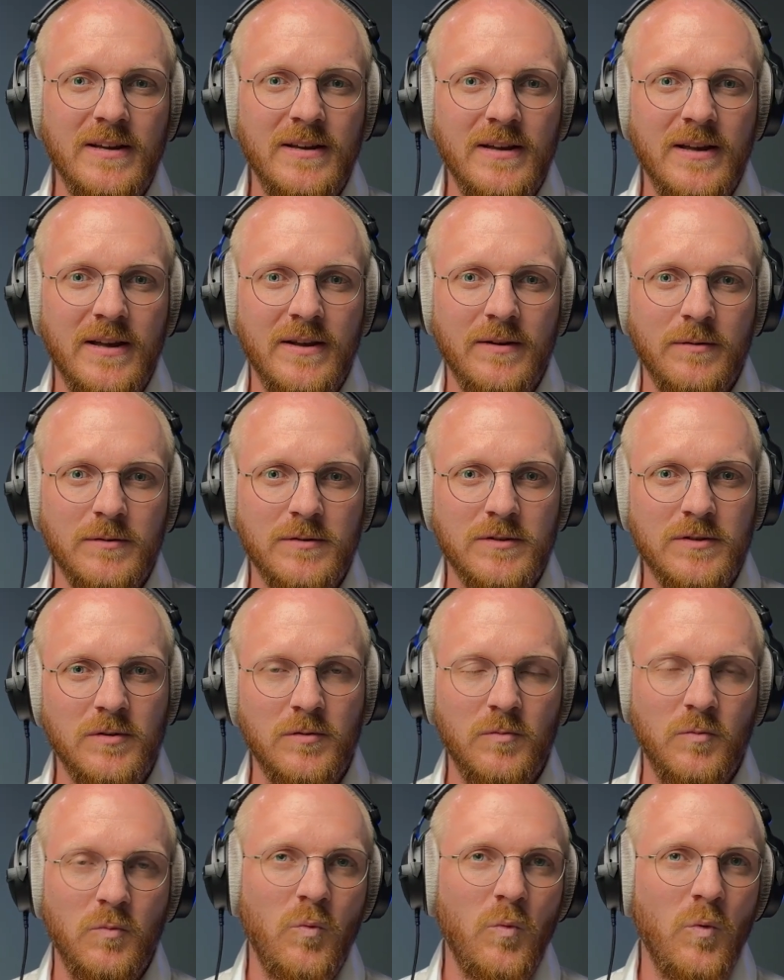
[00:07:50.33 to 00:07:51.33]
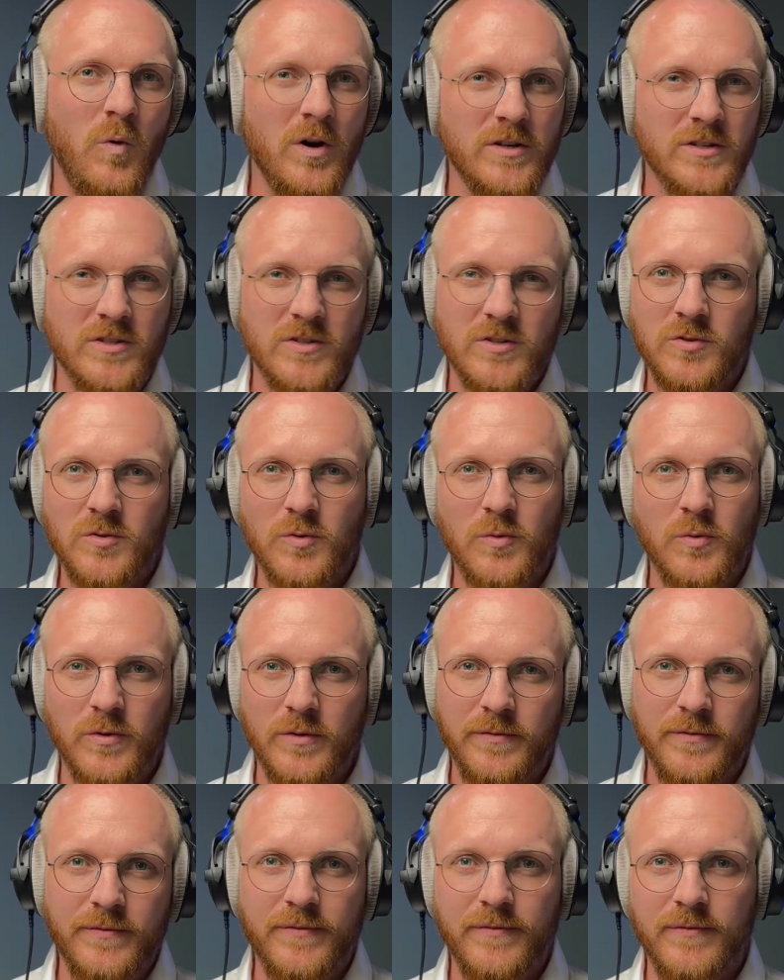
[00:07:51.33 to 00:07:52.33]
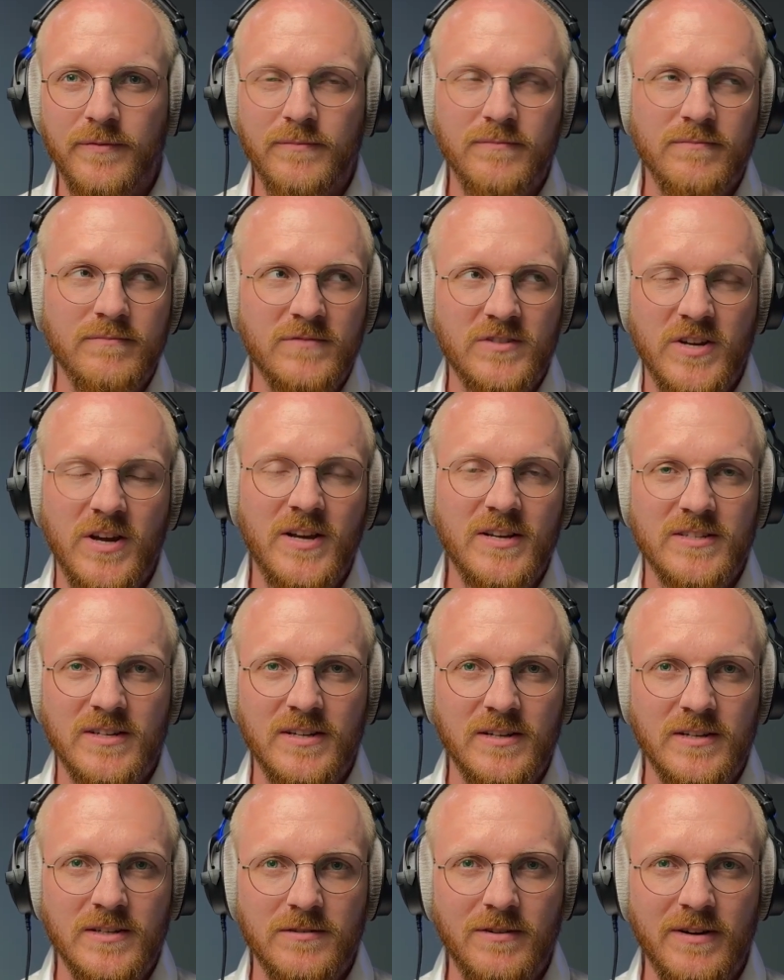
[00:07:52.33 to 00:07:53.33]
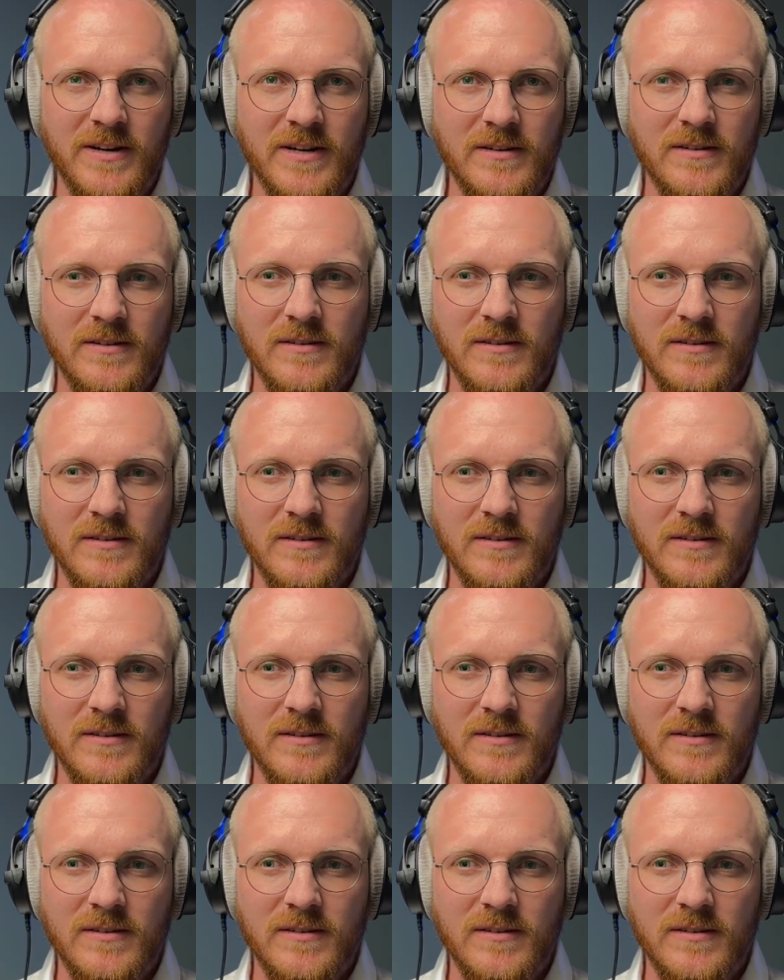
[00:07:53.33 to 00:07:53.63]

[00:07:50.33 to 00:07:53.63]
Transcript: and also what sort of task it is, right?